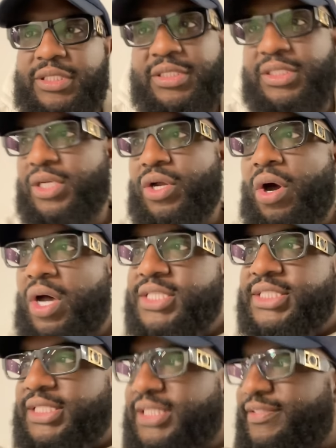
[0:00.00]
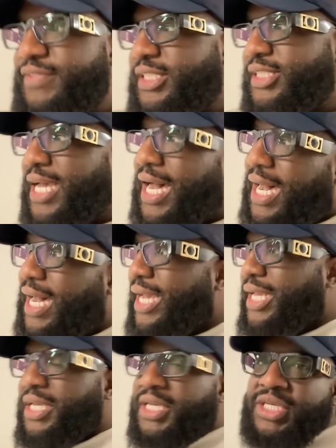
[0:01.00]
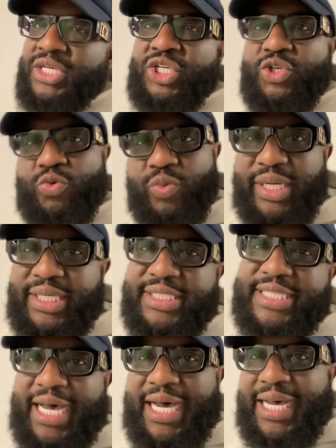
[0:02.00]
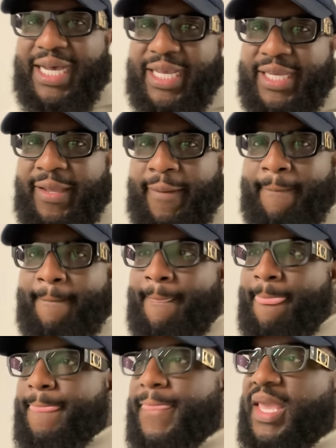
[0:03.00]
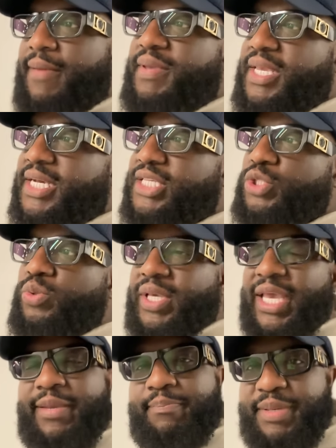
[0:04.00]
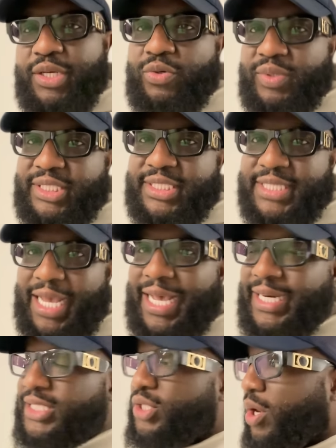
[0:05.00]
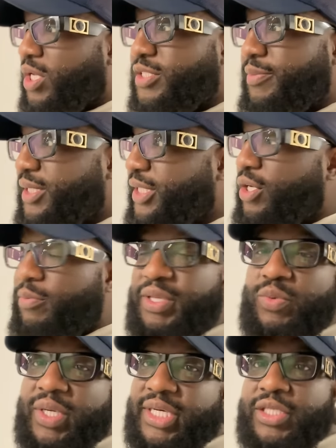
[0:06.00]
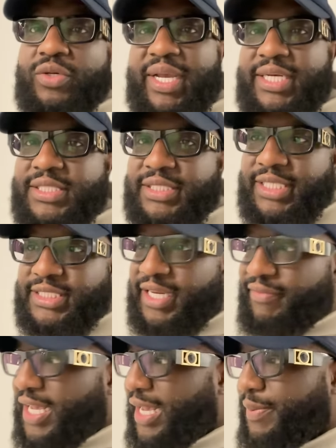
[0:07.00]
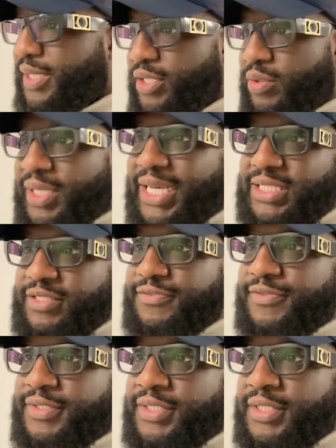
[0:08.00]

The cost of living is high, rent is high, and because you can't build with this guy that's ultimately going to be one of the greatest things that ever happened in your life,